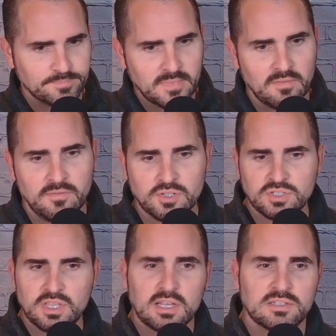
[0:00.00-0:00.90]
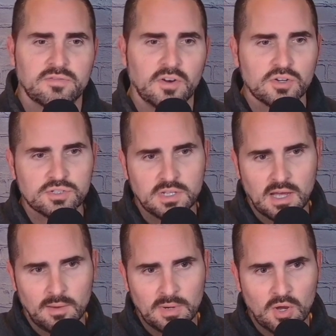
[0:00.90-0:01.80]
First things first,
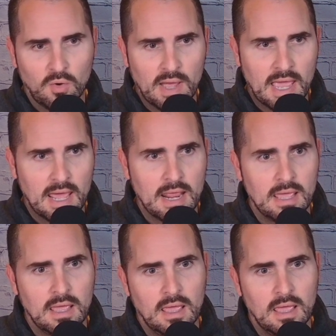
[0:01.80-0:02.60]
I'm going to go ahead.